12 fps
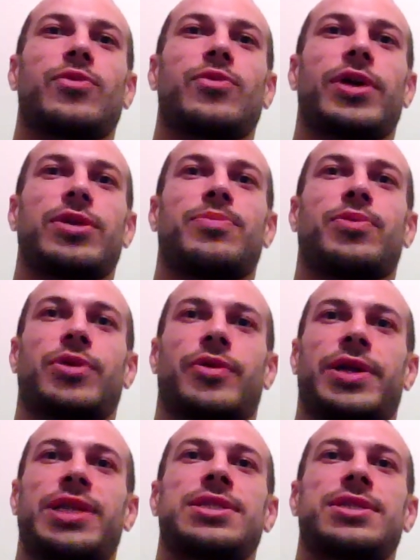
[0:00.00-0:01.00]
where you put
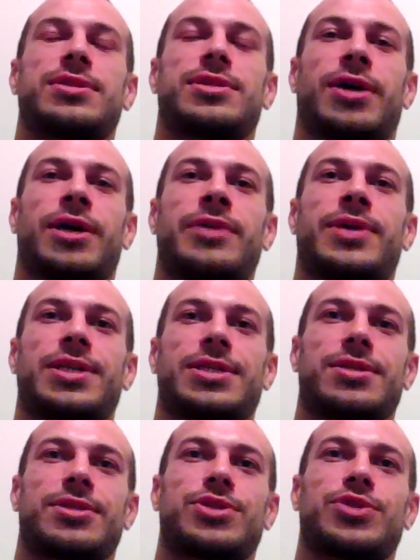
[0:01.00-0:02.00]
your energy and your time, because
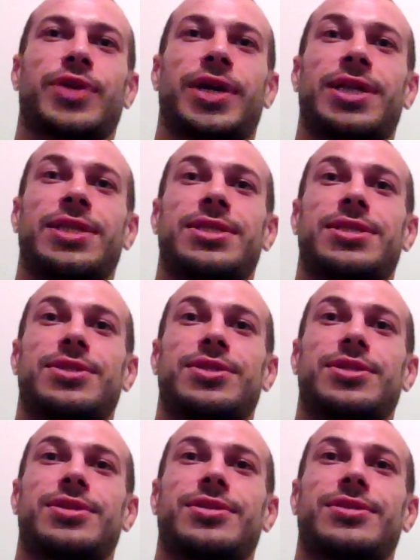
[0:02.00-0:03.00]
it drains
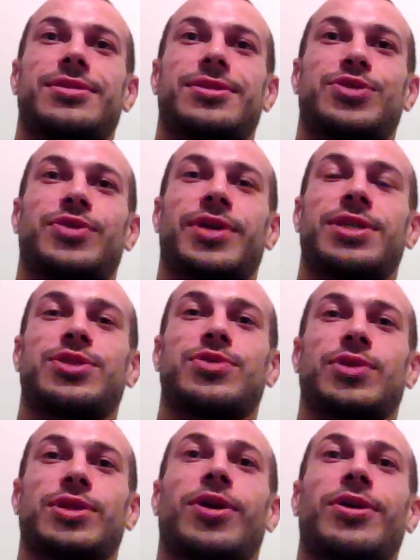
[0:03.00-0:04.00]

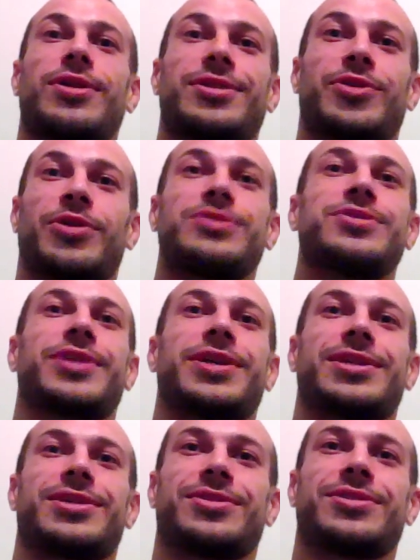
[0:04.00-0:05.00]
you a lot, your own
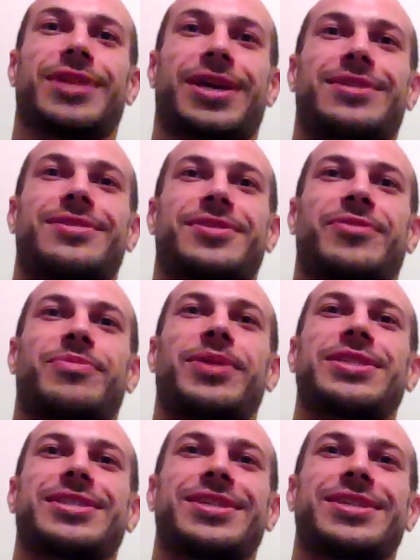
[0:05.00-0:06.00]
training, like it
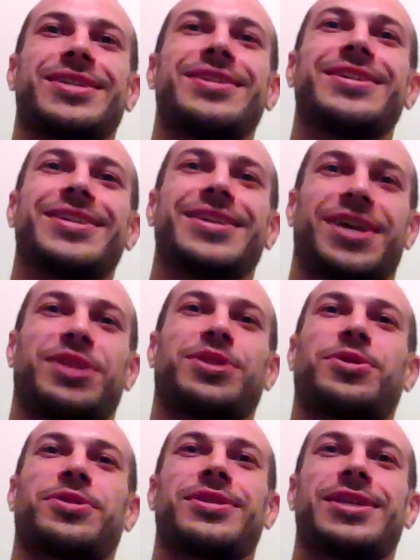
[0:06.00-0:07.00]
basically a
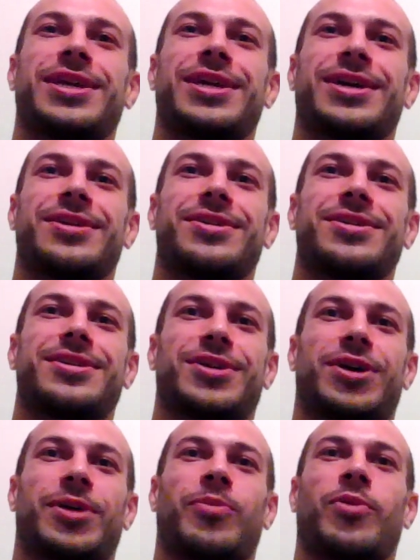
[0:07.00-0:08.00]
lot of the year
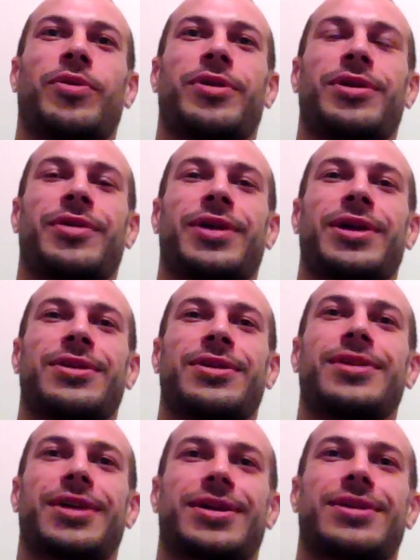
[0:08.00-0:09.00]
I'm walking around
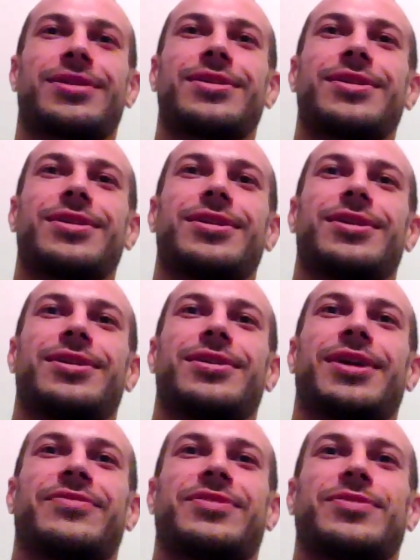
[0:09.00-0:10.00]
there. I
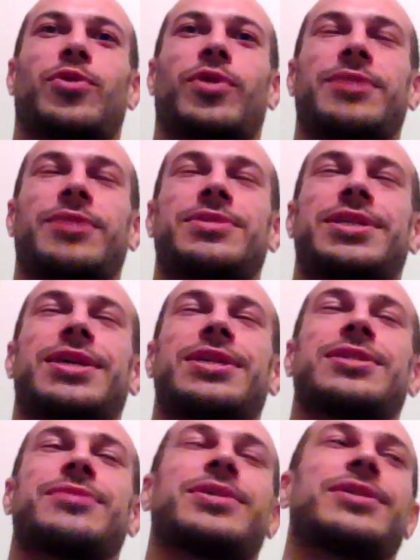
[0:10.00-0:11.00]
have to walk
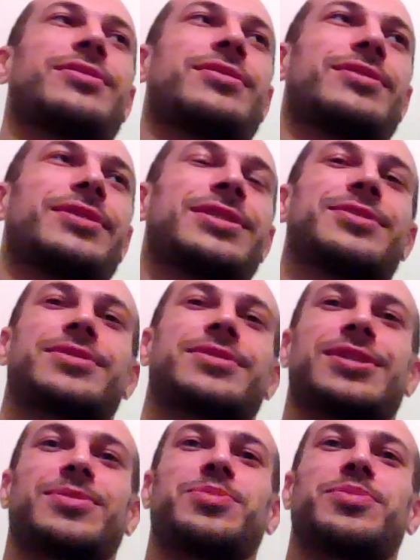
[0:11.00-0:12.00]
upstairs. I'm like, oh, that
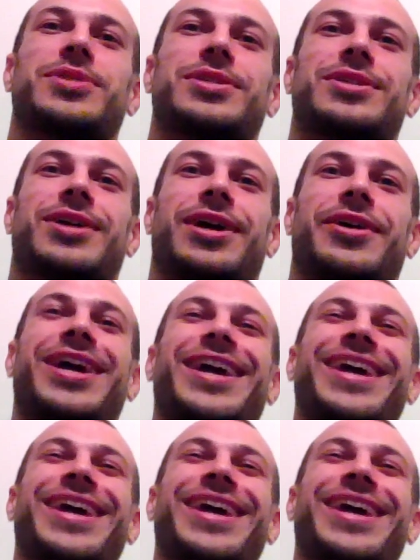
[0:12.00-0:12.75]
seems pretty tiring,